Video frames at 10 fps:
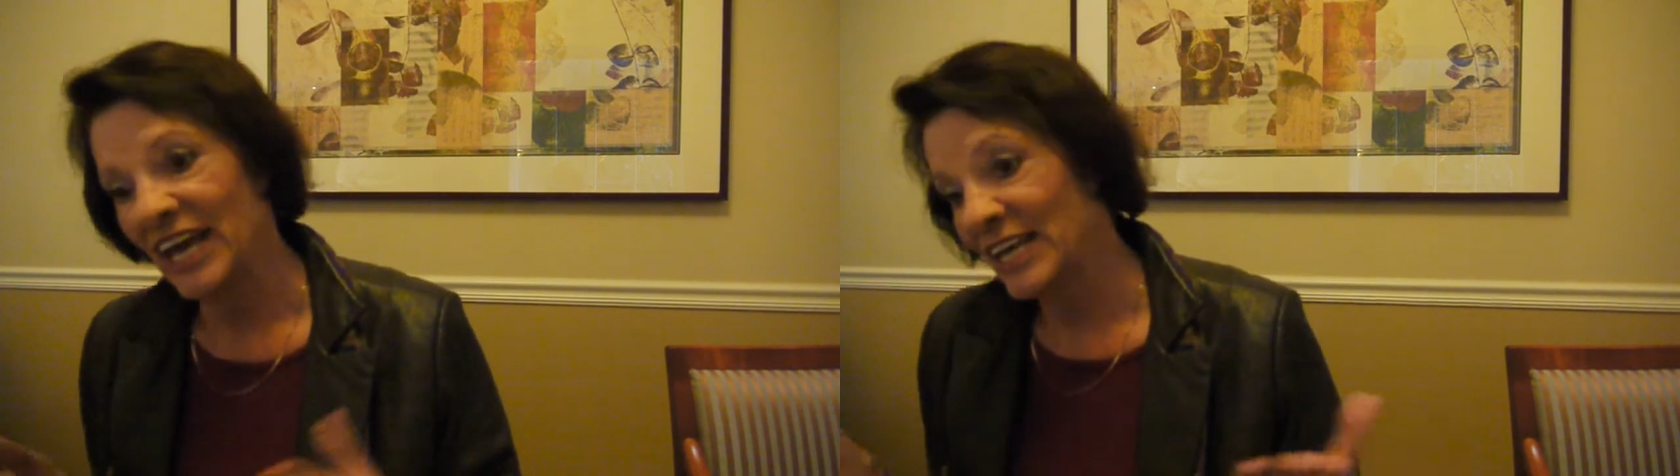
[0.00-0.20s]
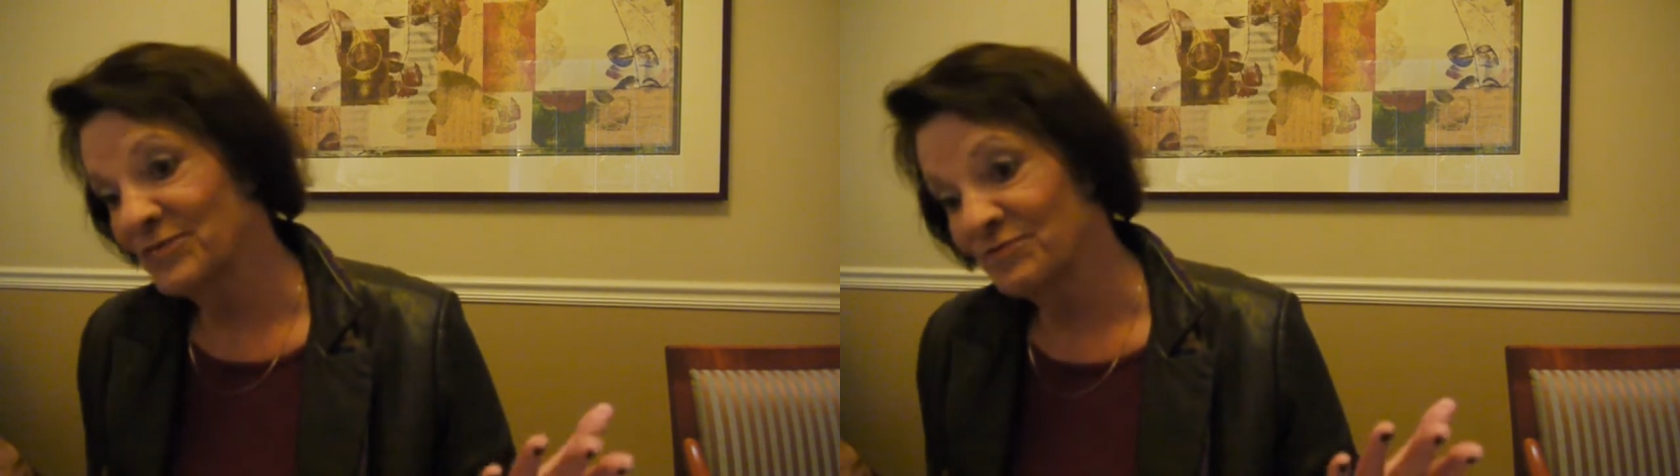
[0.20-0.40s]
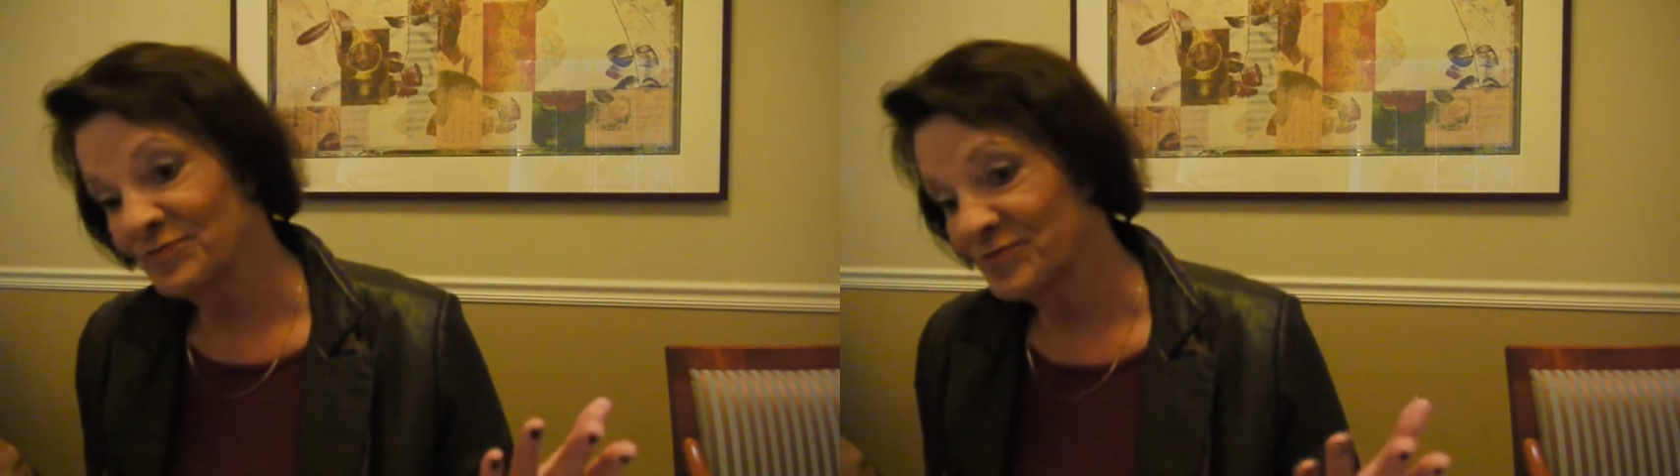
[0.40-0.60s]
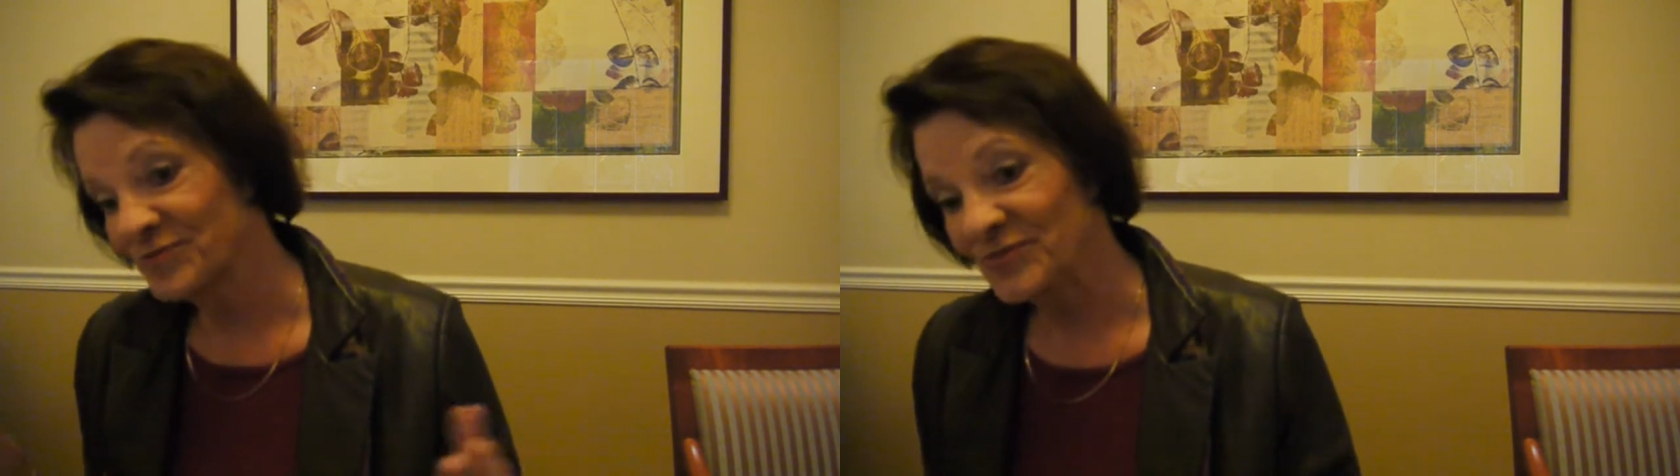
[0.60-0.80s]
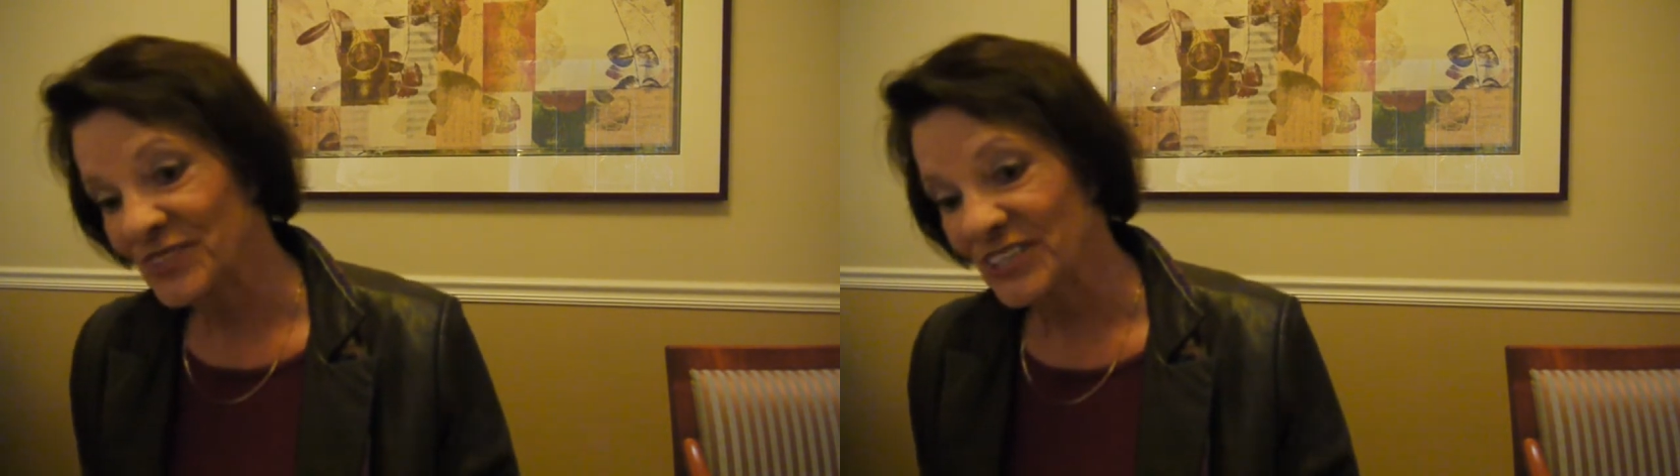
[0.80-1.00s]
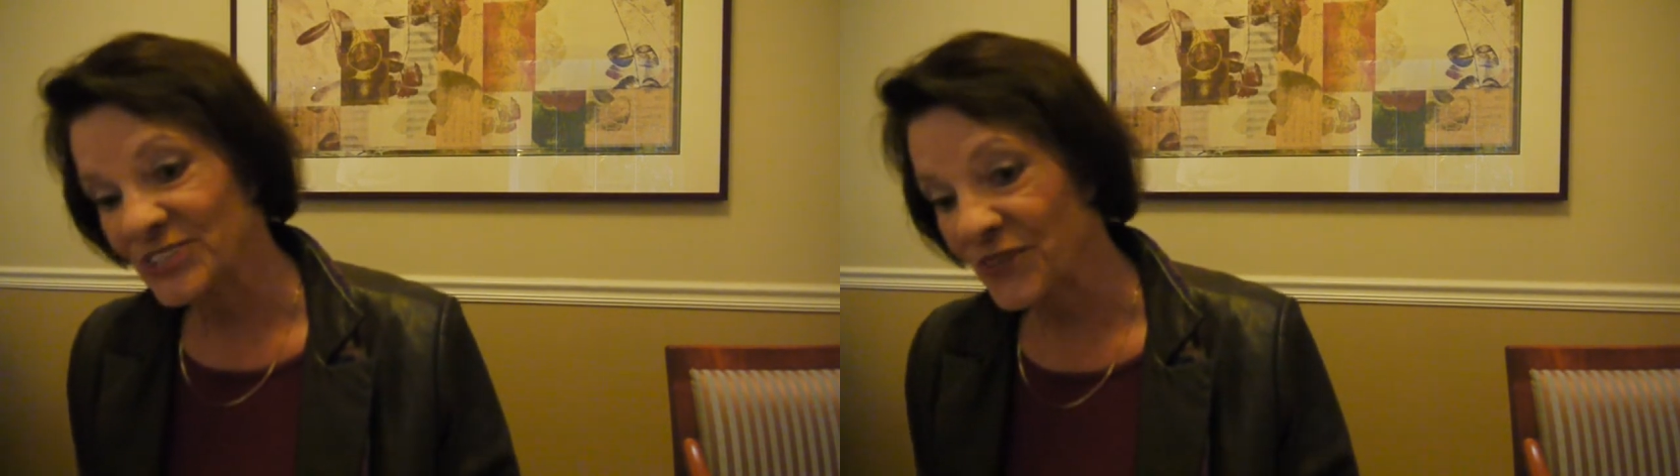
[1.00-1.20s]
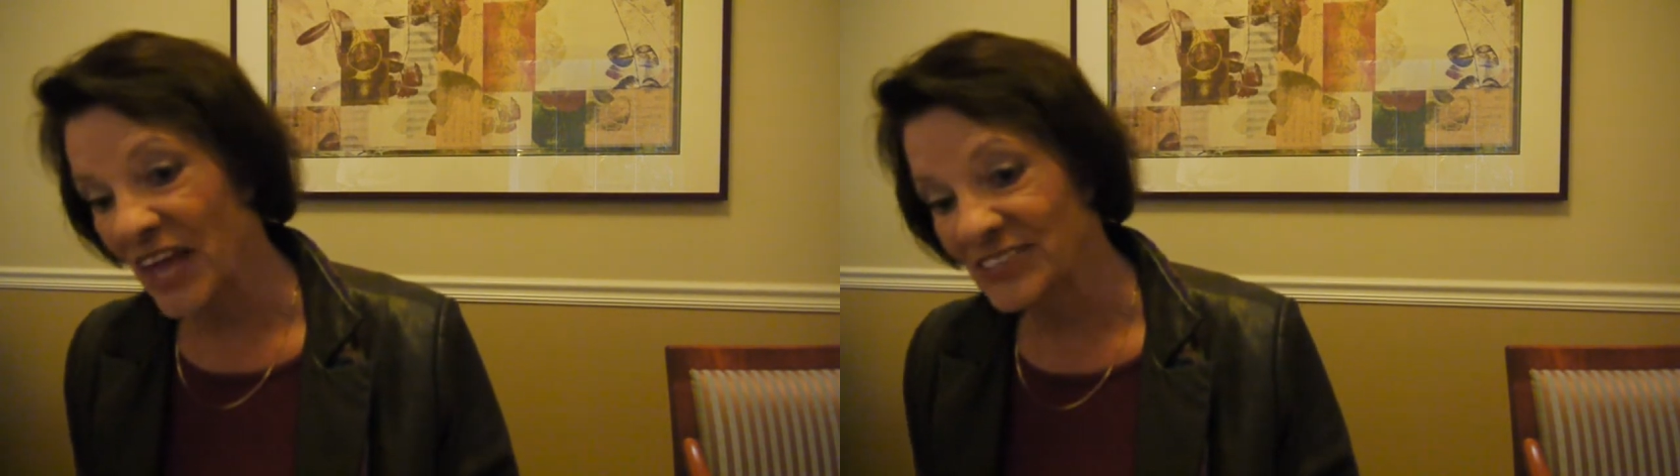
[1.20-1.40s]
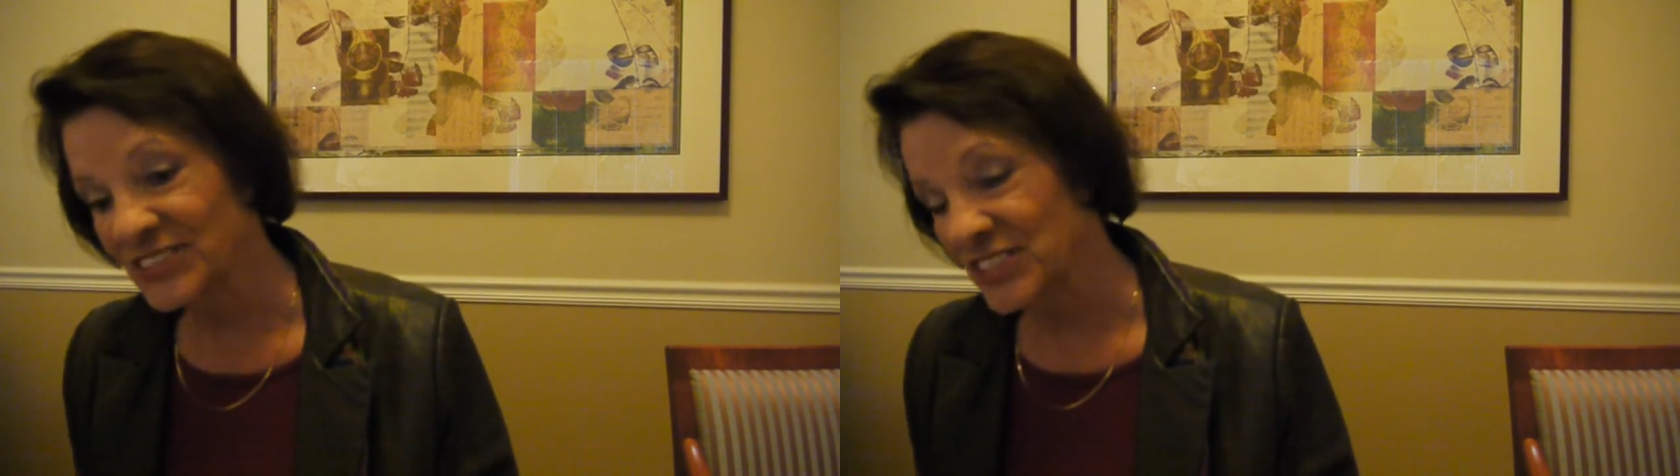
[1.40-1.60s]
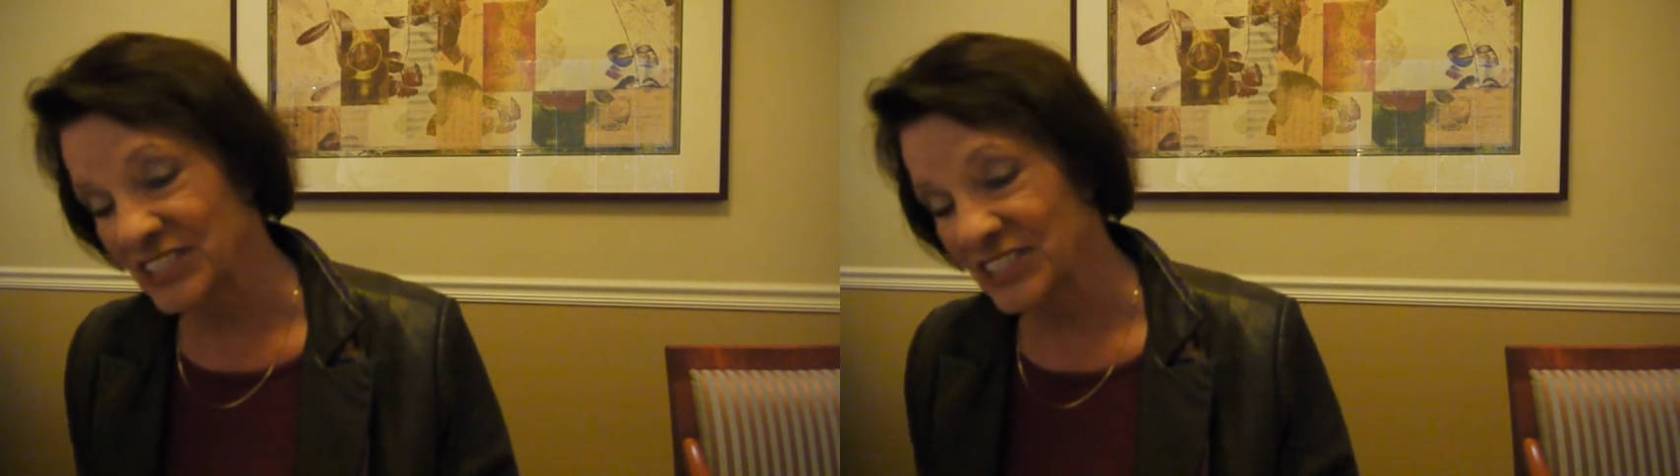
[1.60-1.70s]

And so that's